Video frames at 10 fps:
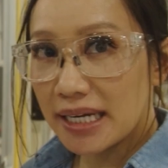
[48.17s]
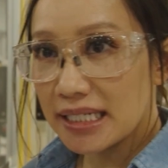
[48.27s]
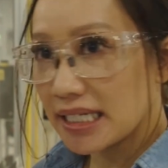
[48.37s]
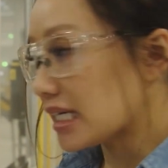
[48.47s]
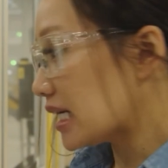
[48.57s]

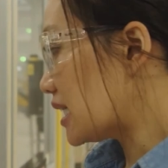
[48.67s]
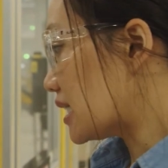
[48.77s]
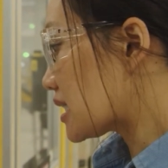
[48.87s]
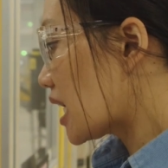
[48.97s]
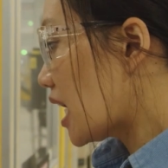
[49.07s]
floor as
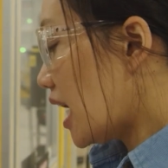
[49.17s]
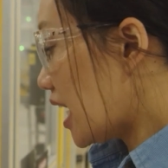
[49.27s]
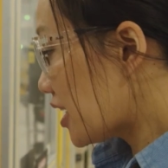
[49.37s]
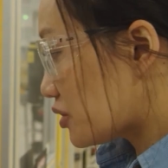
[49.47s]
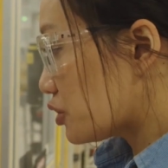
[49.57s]
she
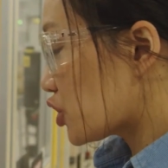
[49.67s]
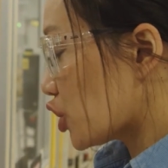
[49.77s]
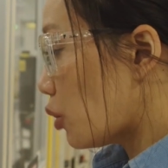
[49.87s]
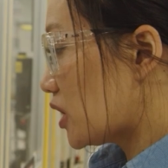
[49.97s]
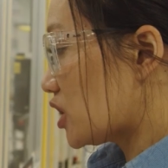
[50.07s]
explains how
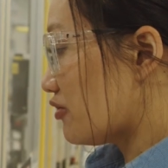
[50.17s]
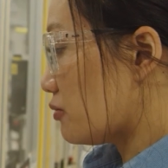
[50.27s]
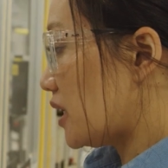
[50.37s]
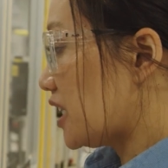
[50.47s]
communication